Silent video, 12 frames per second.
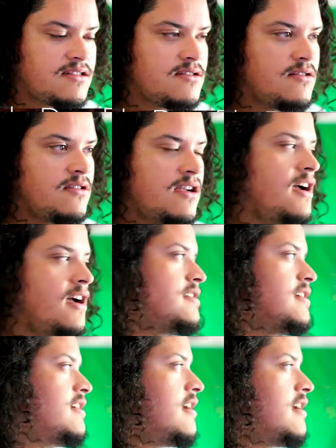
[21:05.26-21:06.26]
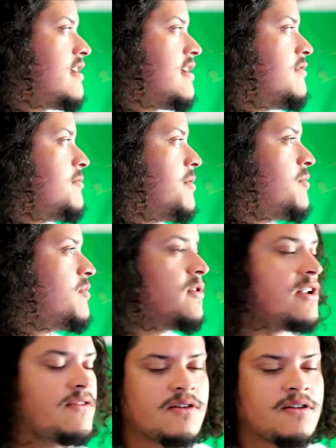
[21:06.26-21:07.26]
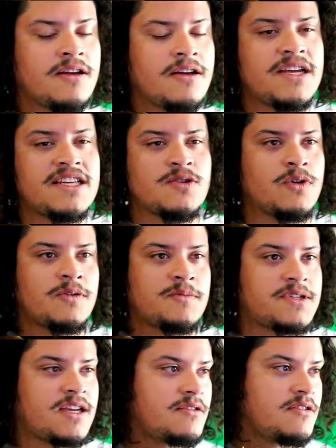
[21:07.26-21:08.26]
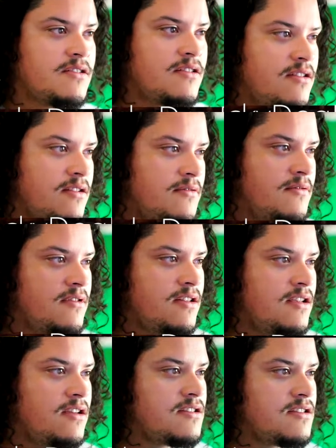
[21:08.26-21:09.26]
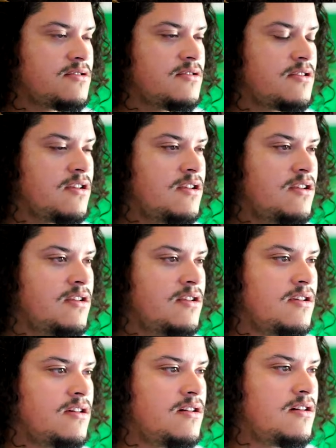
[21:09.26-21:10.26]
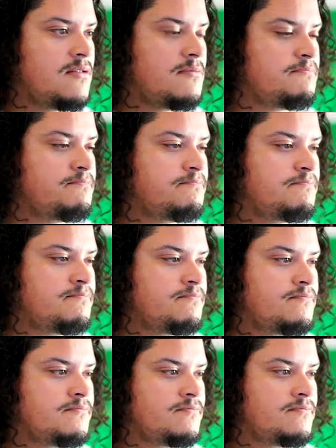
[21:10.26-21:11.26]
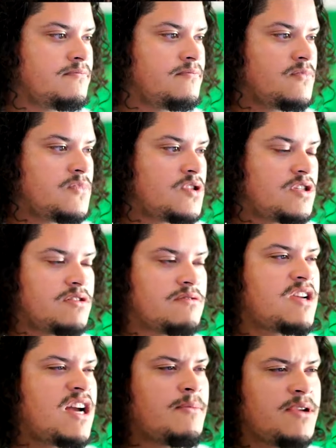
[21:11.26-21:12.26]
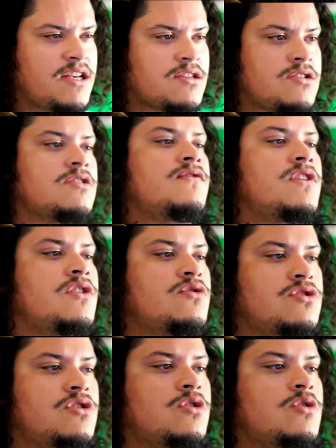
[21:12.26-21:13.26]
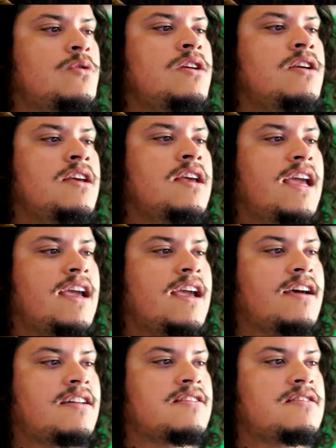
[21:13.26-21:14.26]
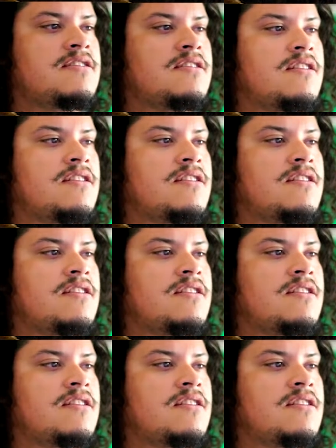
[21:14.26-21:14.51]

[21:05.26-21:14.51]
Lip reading: Stark. God dang it, I can't remember. Whatever. Maisie Williams' character, Youngest Stark. Um, she combination of those two, and